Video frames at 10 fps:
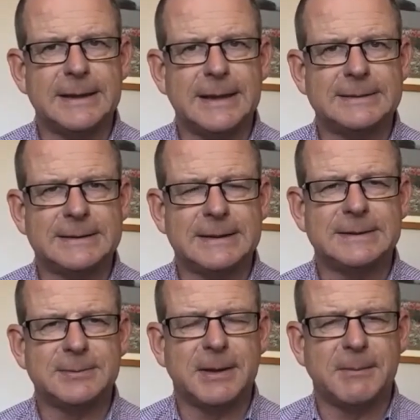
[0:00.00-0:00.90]

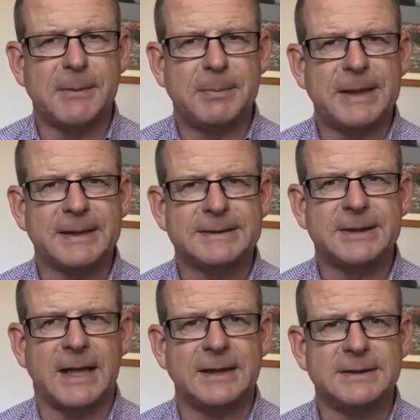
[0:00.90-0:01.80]
it's one of the biggest
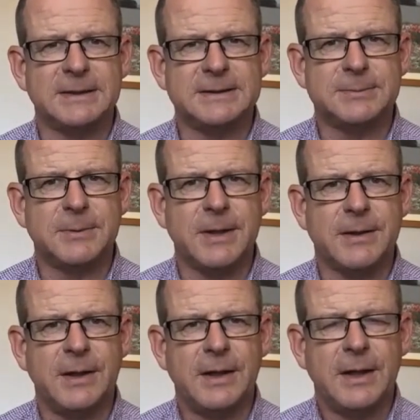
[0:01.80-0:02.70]
challenges with
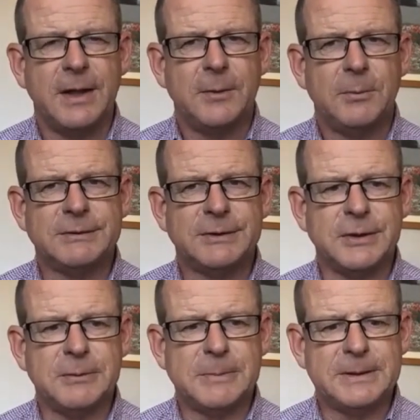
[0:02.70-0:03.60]

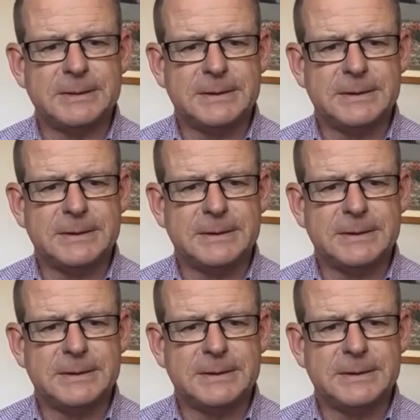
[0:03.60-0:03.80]
Zoom,